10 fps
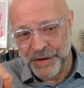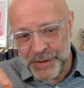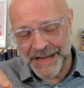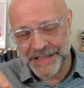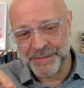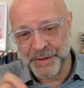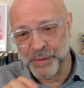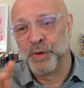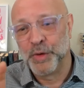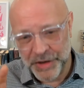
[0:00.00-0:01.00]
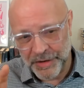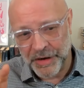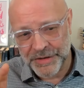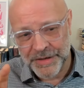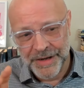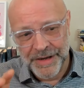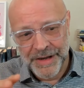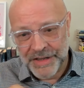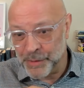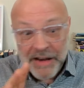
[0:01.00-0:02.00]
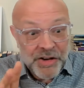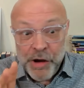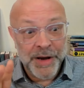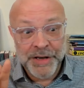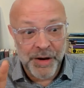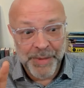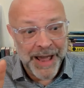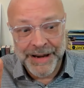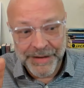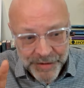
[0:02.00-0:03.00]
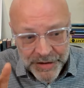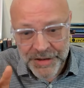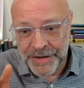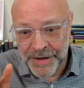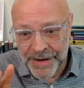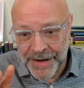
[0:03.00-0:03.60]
New Testament were also lost. So we had no idea about any of this.